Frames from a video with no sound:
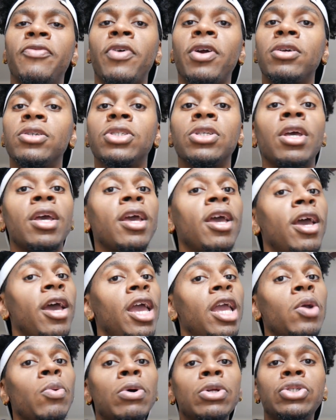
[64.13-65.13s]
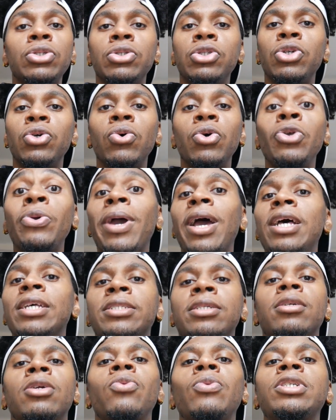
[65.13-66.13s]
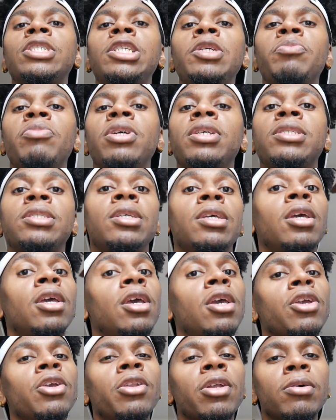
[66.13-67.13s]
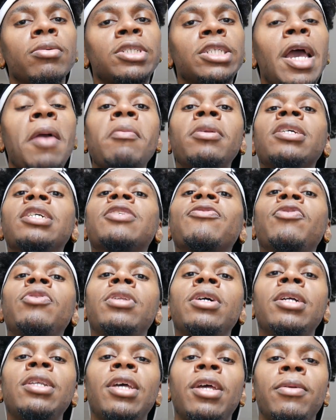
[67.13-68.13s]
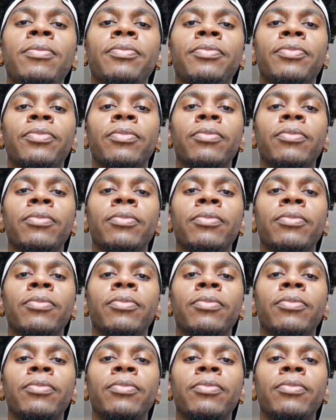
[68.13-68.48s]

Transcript: first. Hey, what you doing? You asking her when she busy. You know, how many times have you done that?